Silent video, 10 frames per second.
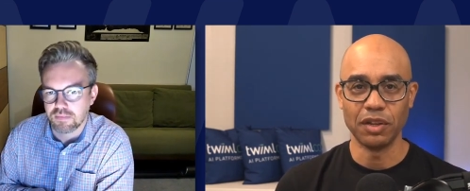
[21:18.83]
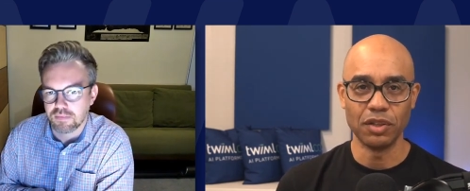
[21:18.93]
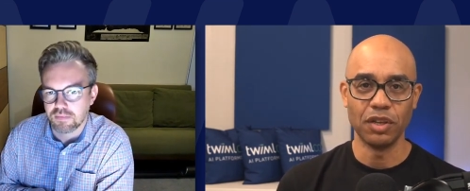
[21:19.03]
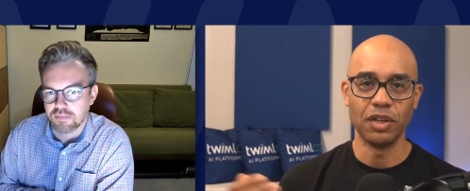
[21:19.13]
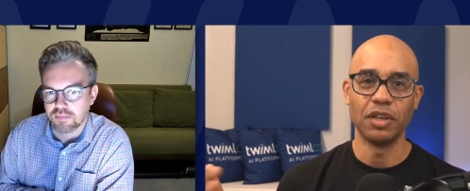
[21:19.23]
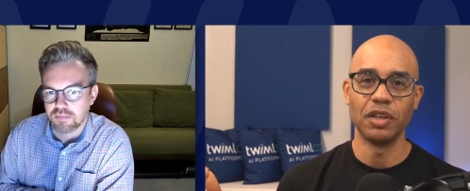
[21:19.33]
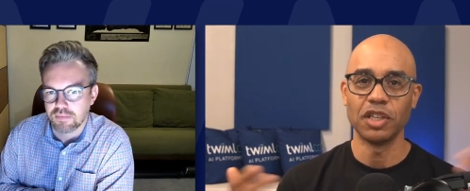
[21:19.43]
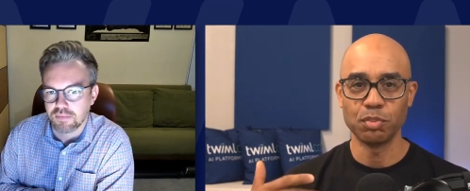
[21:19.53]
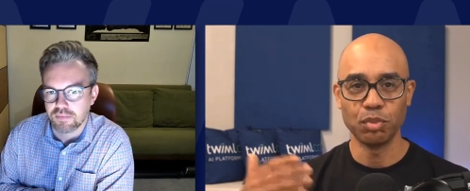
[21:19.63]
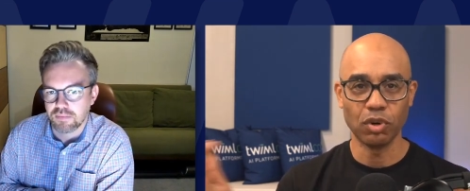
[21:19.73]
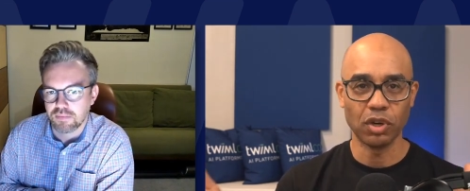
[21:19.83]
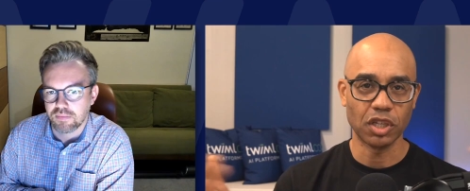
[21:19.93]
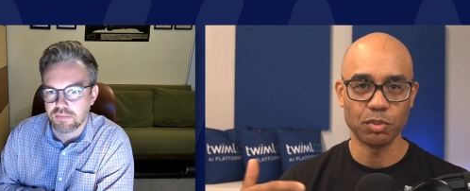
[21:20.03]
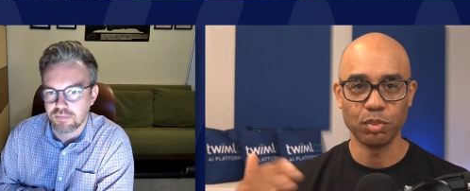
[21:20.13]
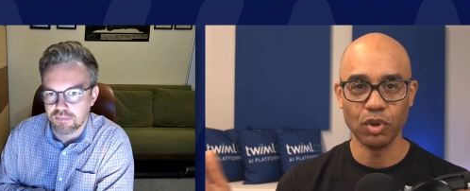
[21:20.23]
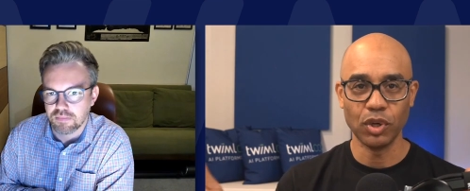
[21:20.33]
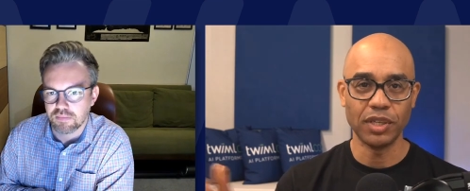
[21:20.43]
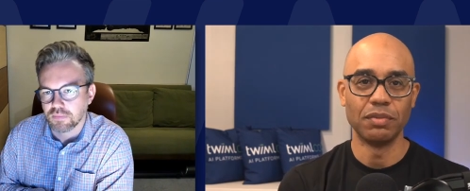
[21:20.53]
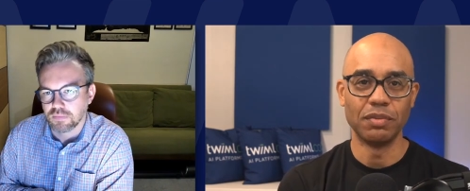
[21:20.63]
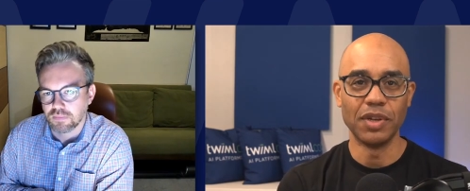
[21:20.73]
Speaker 1: of the explore exploit
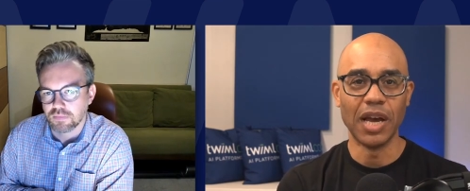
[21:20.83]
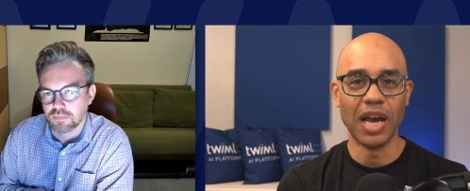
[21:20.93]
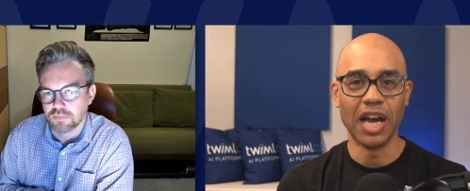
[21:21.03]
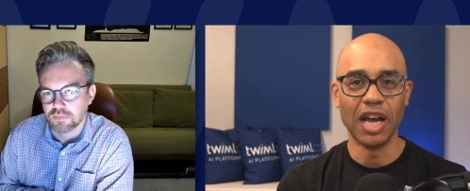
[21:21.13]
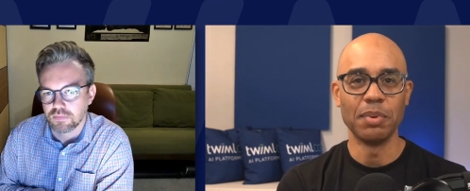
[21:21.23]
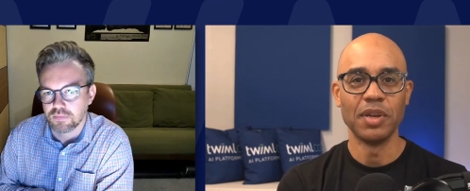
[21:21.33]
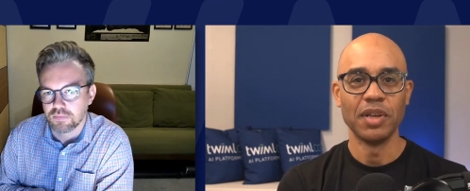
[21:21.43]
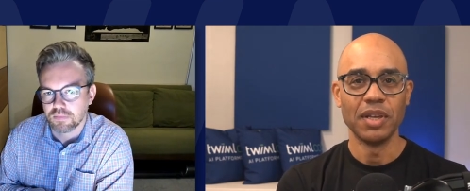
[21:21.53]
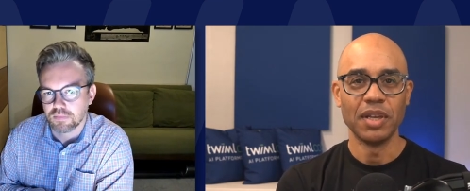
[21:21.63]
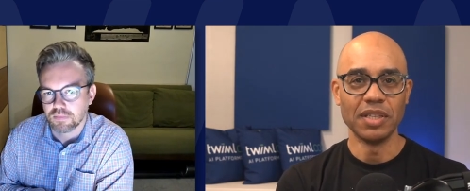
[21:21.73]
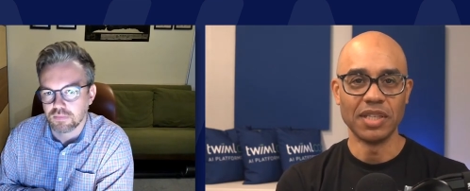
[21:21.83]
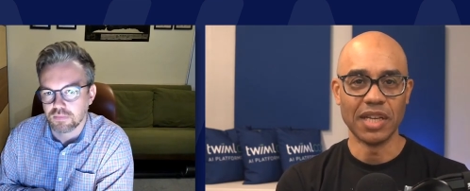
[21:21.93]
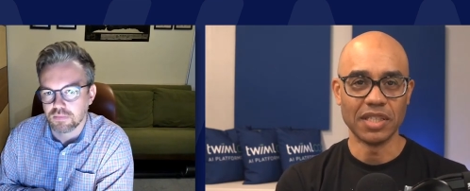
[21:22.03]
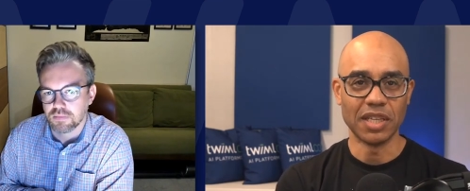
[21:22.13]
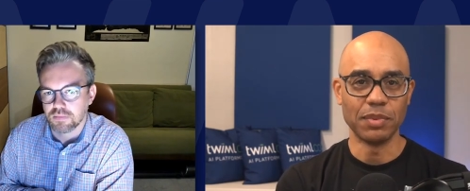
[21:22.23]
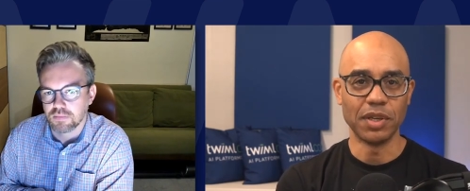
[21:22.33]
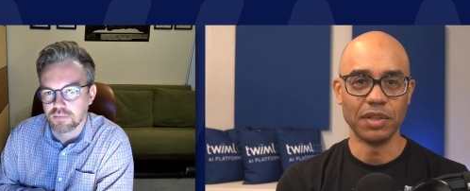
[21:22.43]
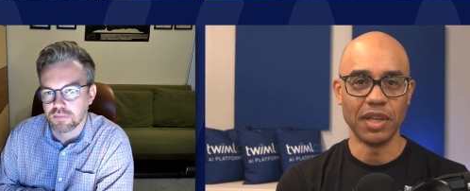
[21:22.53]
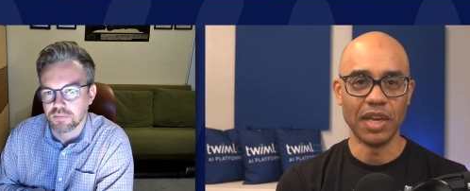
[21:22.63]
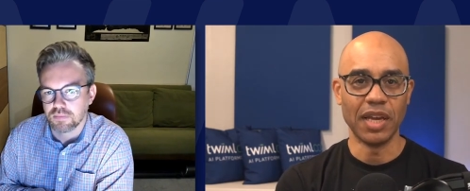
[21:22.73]
knob. Is that
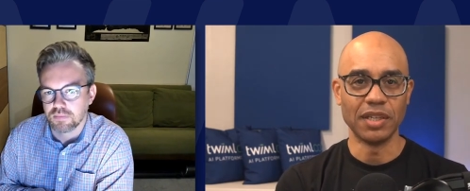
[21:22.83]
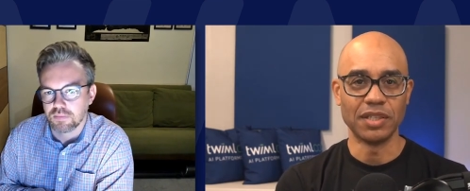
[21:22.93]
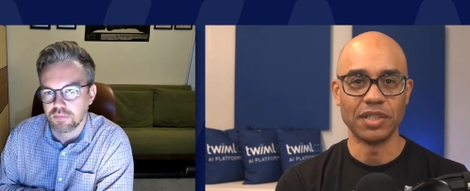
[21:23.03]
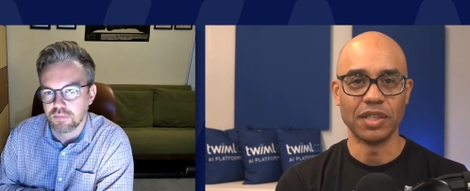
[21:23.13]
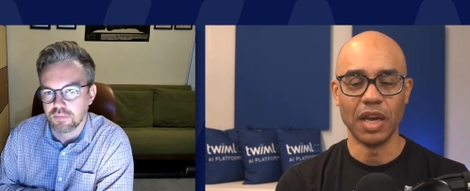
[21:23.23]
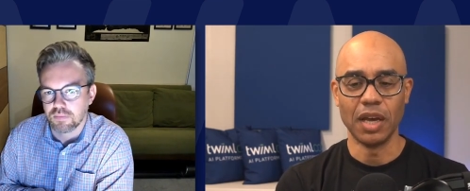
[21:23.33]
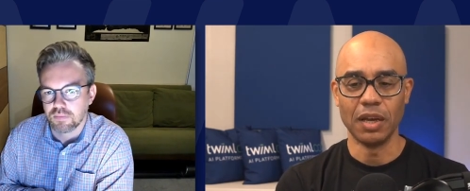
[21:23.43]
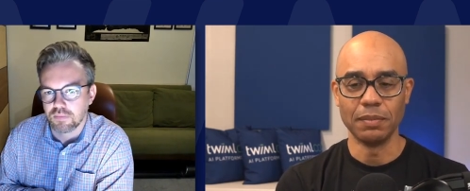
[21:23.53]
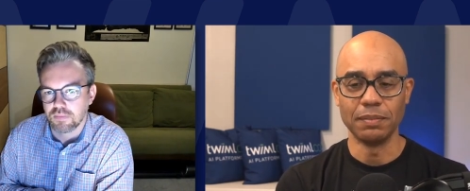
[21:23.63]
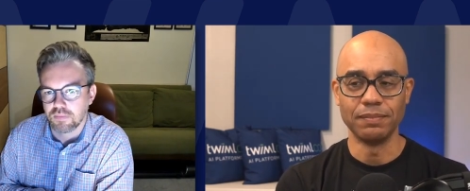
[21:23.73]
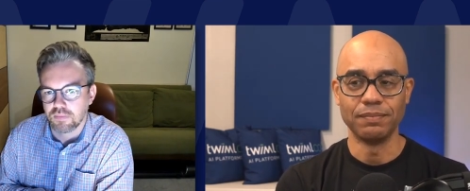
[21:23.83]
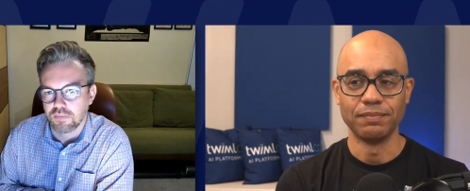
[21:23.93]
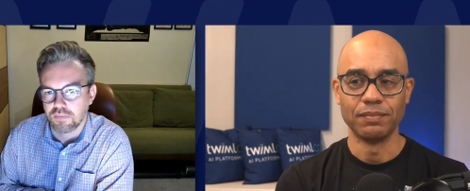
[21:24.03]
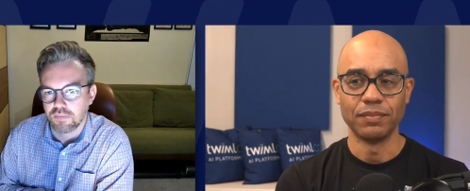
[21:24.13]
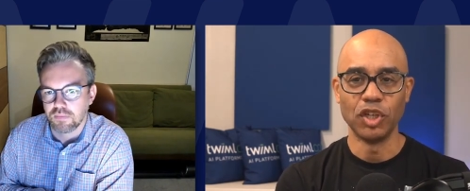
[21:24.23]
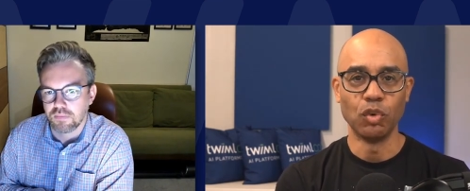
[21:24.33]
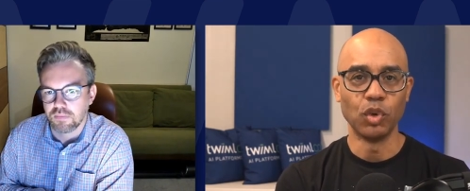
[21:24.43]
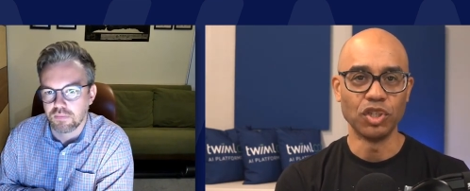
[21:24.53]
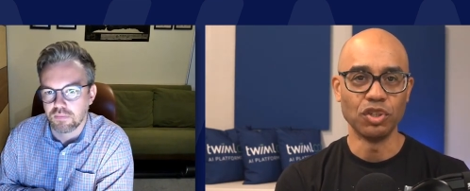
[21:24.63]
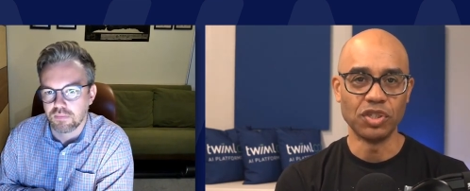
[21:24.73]
something that um, you know?
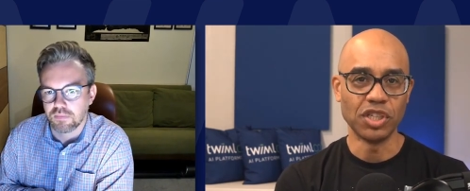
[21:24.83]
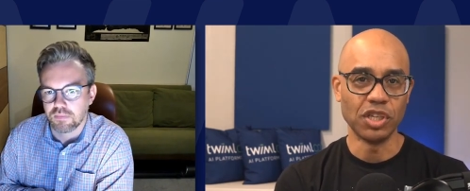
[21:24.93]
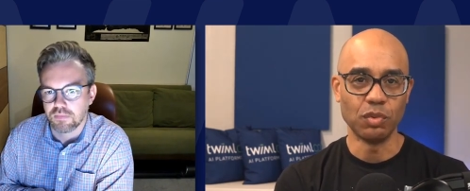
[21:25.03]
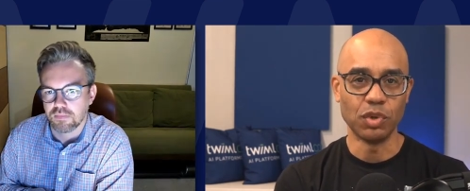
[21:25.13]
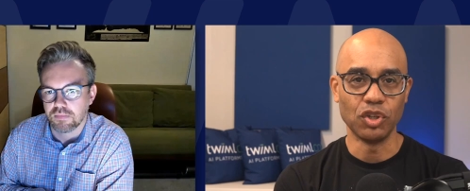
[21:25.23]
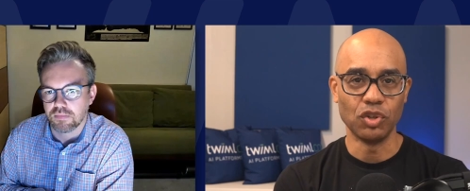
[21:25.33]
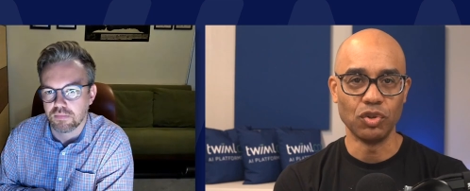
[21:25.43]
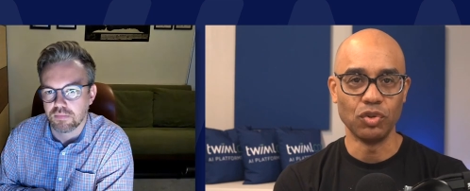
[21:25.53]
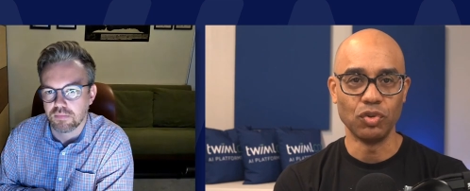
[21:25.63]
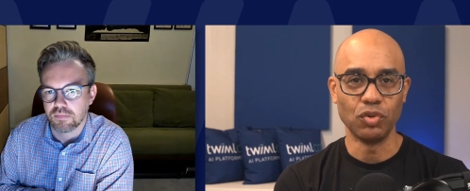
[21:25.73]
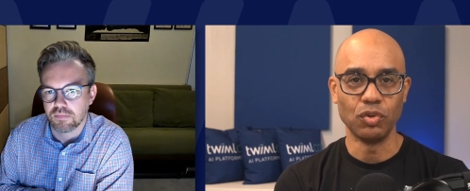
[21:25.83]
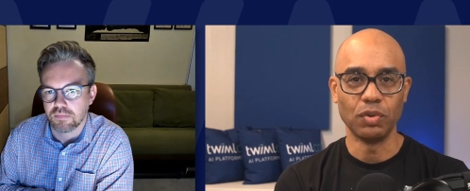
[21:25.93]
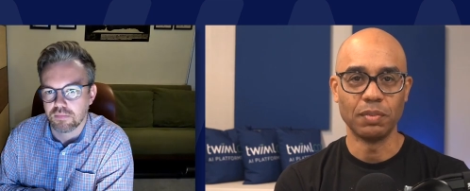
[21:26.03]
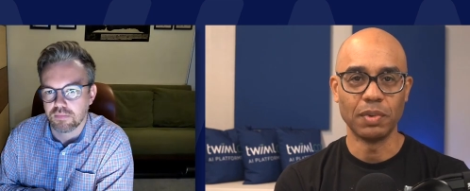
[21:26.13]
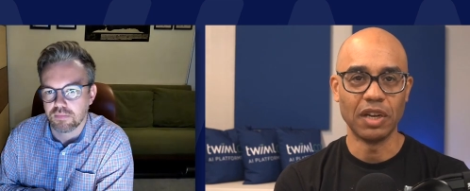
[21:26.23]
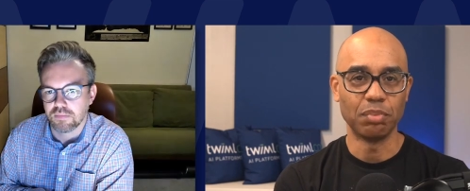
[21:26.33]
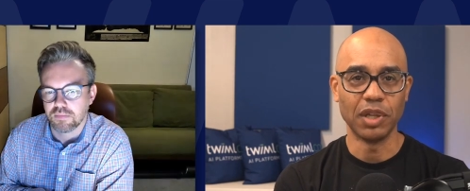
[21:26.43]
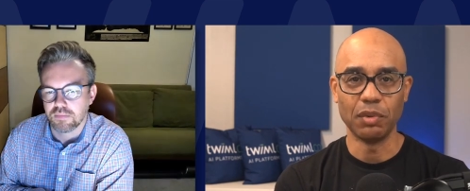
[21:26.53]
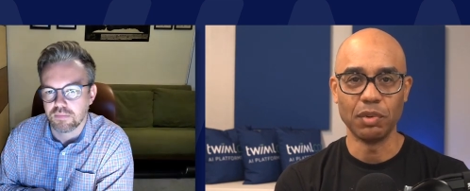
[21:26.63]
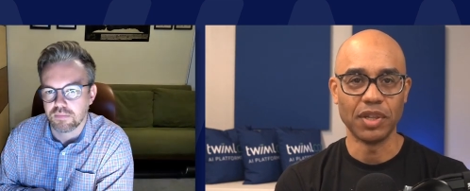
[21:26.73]
What do you see when you kind of
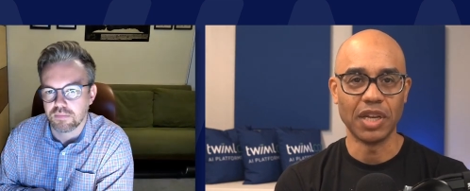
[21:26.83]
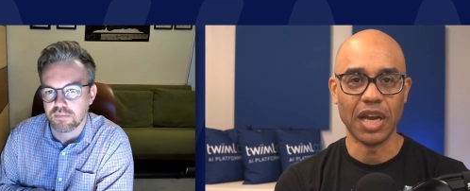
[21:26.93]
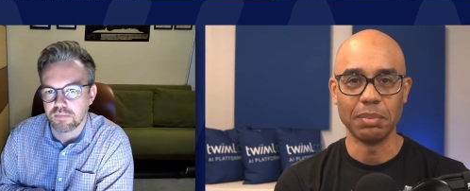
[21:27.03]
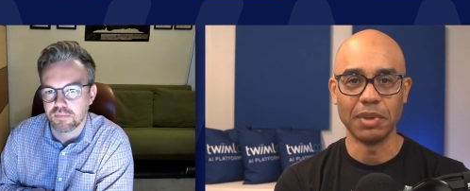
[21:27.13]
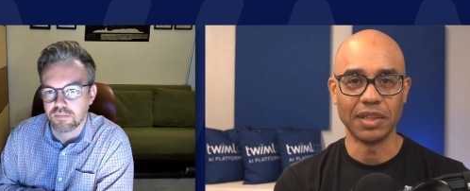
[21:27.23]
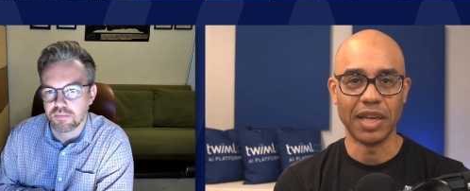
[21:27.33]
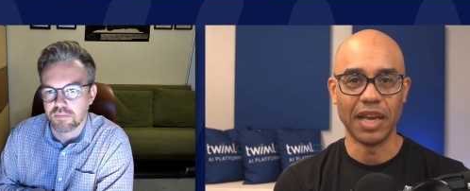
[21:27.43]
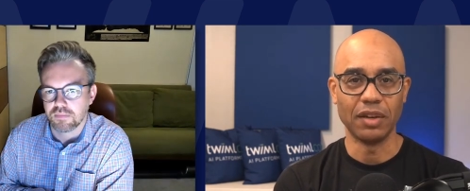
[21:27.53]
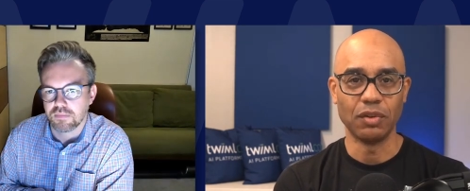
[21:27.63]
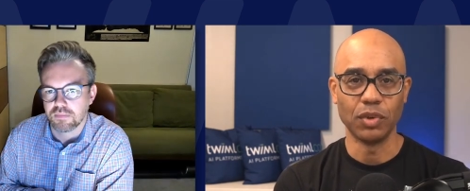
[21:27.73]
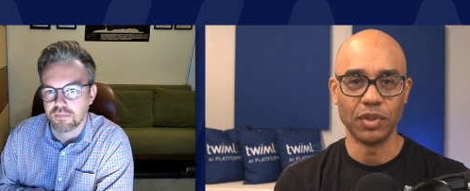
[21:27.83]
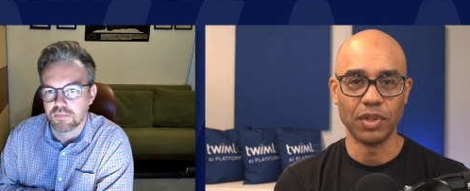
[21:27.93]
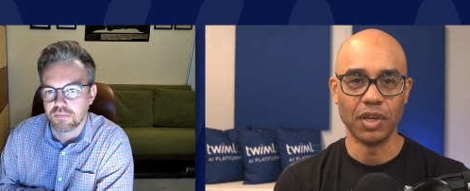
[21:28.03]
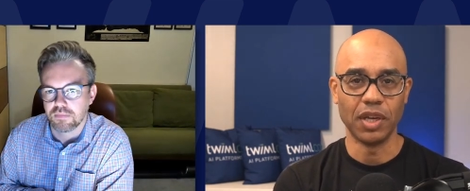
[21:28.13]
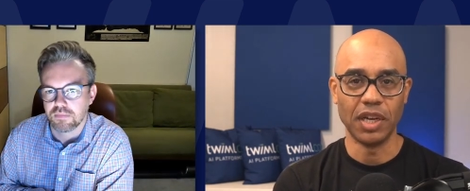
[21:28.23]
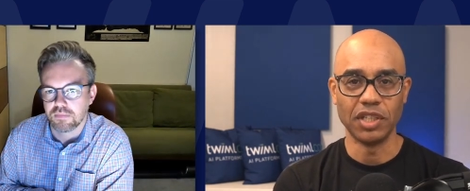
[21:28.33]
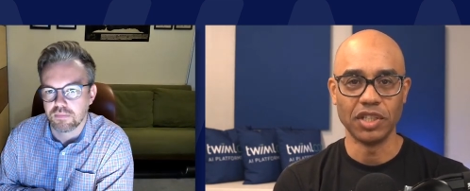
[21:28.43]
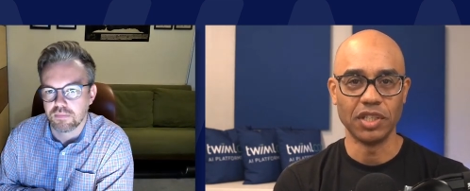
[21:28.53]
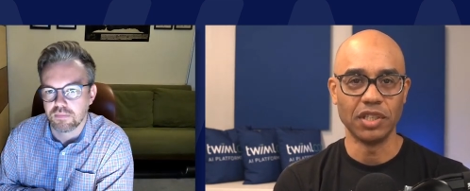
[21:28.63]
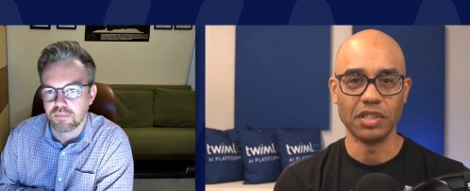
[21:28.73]
play with a knob like that with a, uh, an
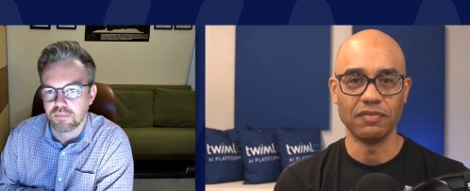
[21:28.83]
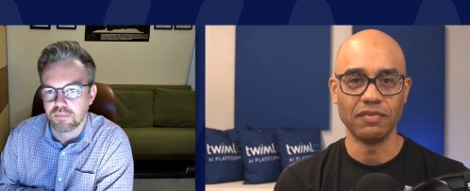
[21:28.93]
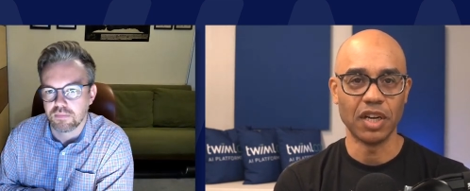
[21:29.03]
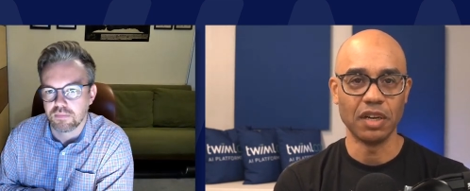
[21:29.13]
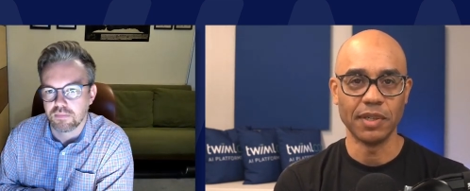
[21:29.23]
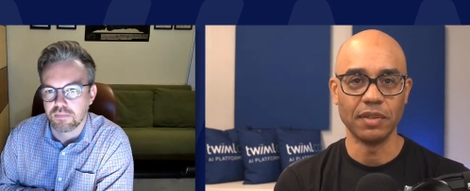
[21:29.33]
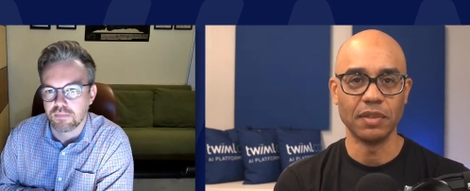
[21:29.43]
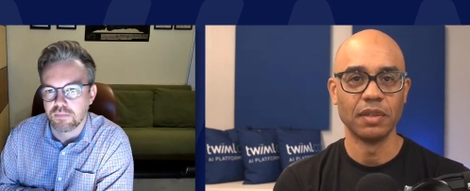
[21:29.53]
agent in this environment?